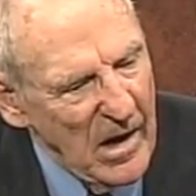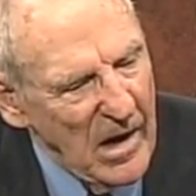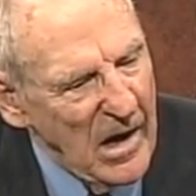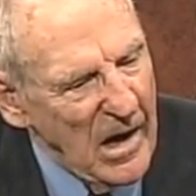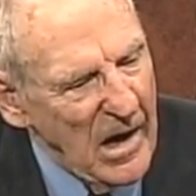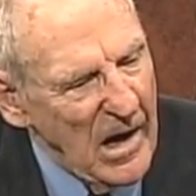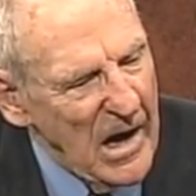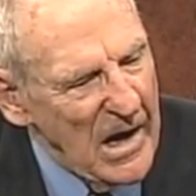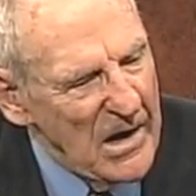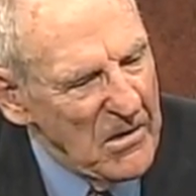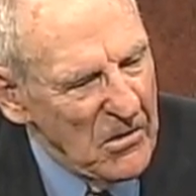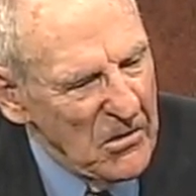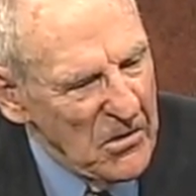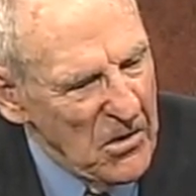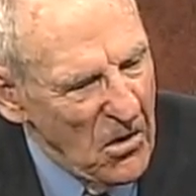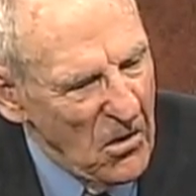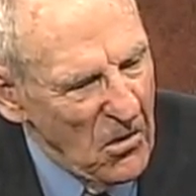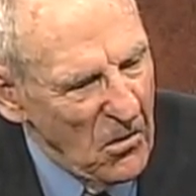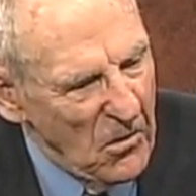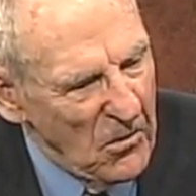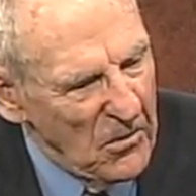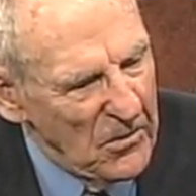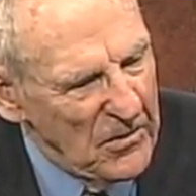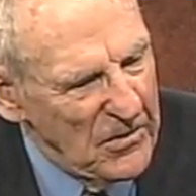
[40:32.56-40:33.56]
I don't
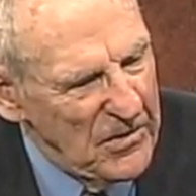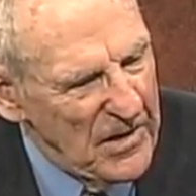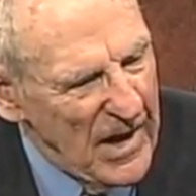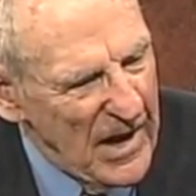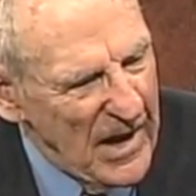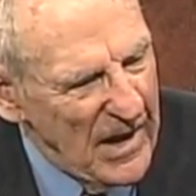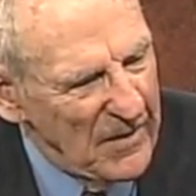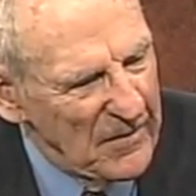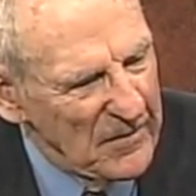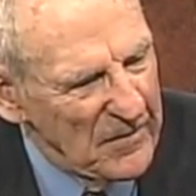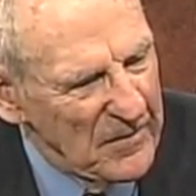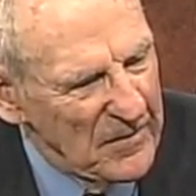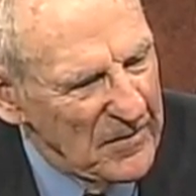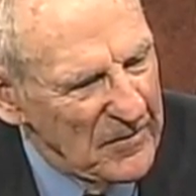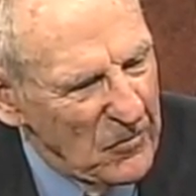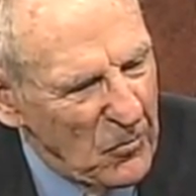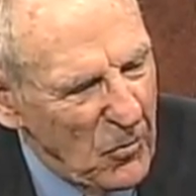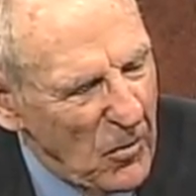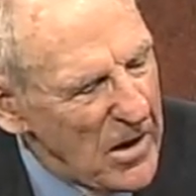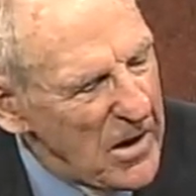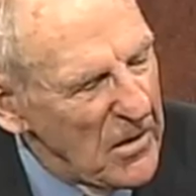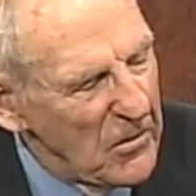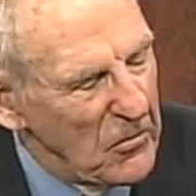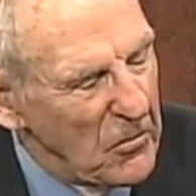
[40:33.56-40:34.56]
know. That
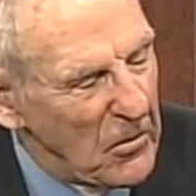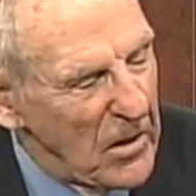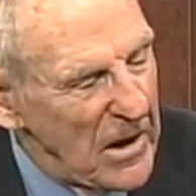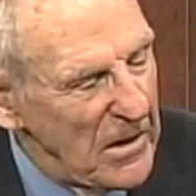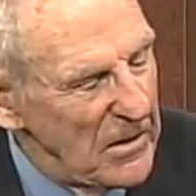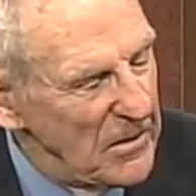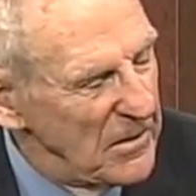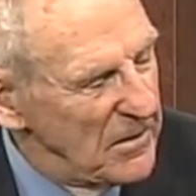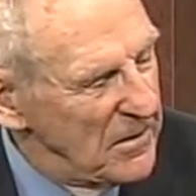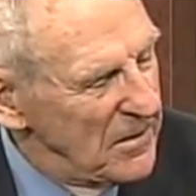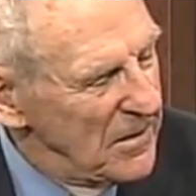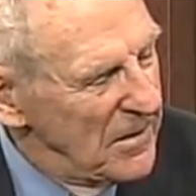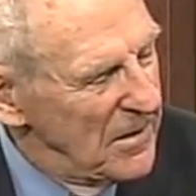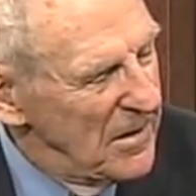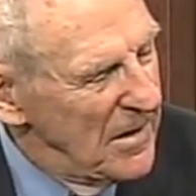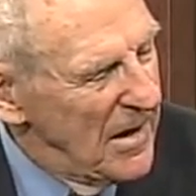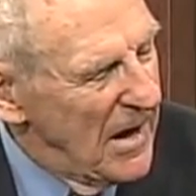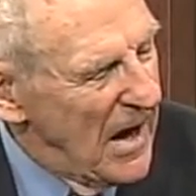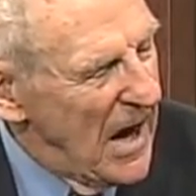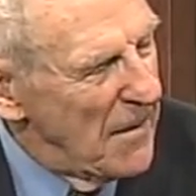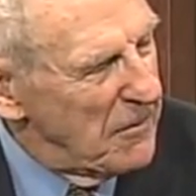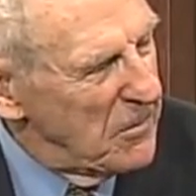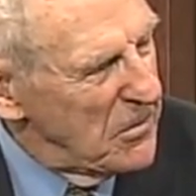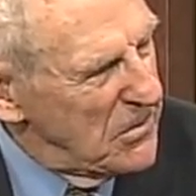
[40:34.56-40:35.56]
what a great
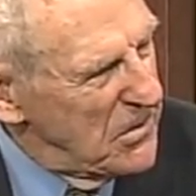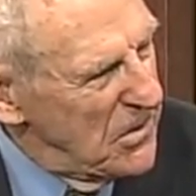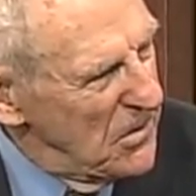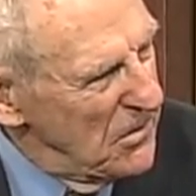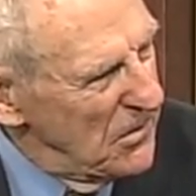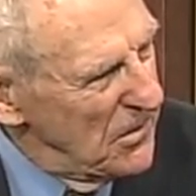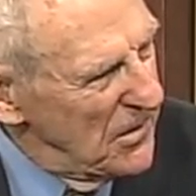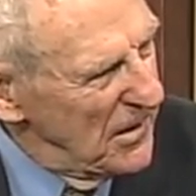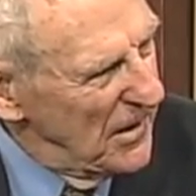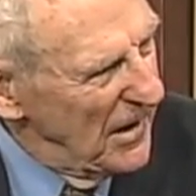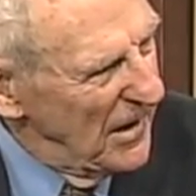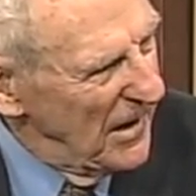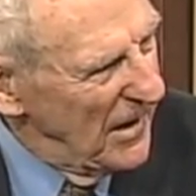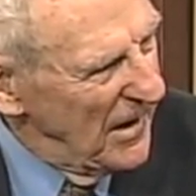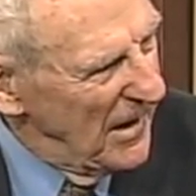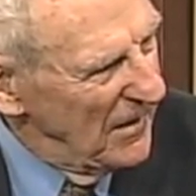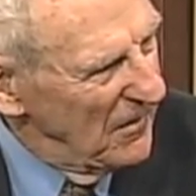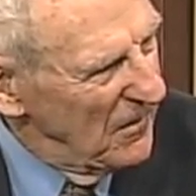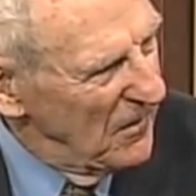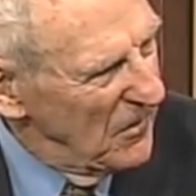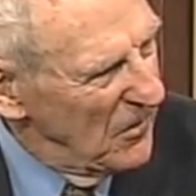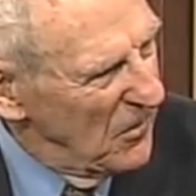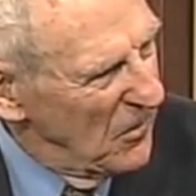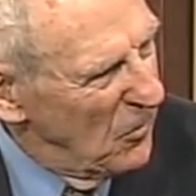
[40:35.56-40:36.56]
opportunity I had.
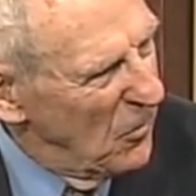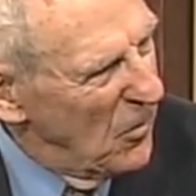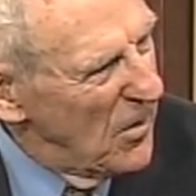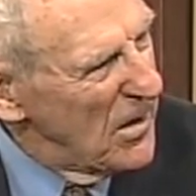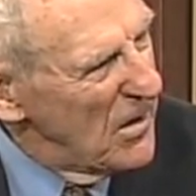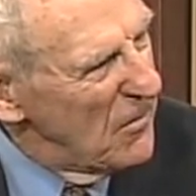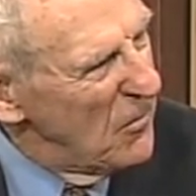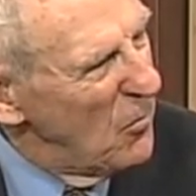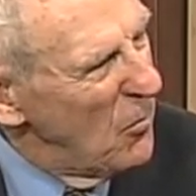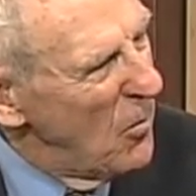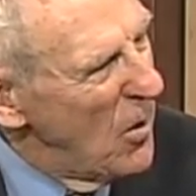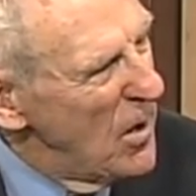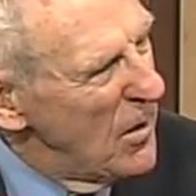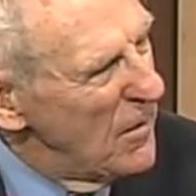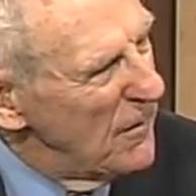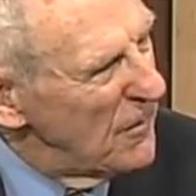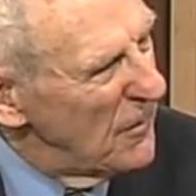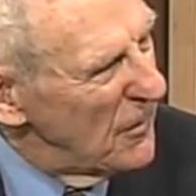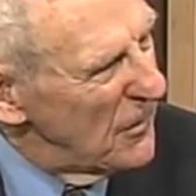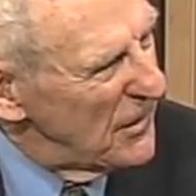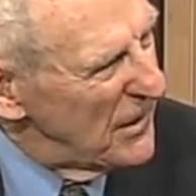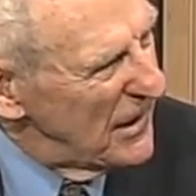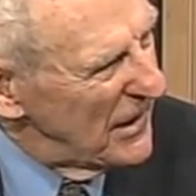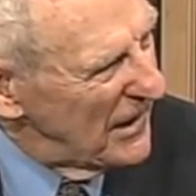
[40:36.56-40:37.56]
What a
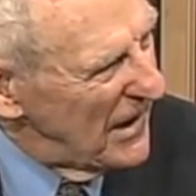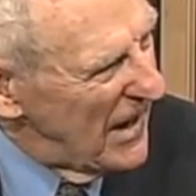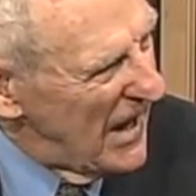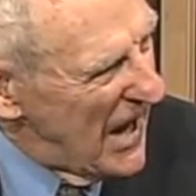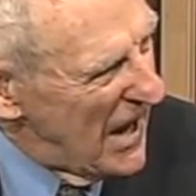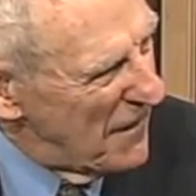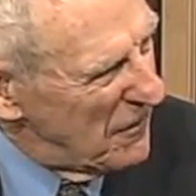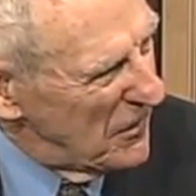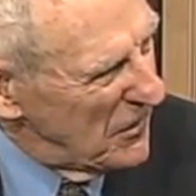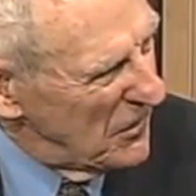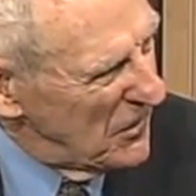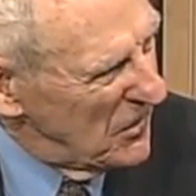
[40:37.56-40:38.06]
wonderful thing happened